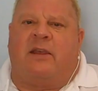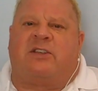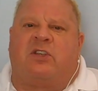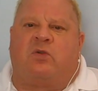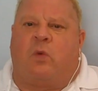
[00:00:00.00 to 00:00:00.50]

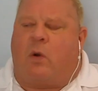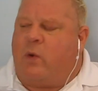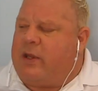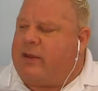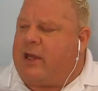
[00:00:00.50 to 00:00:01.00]
this is
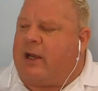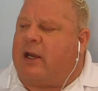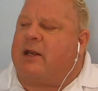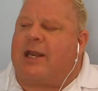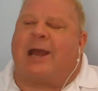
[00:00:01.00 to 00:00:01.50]
what we
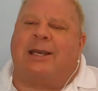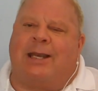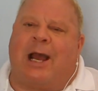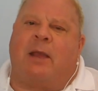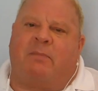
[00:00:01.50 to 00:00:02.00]
think
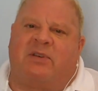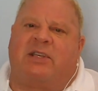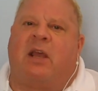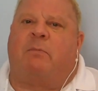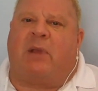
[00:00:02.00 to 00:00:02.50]

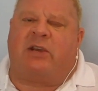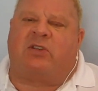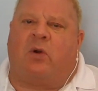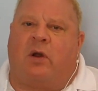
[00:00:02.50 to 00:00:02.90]
99% based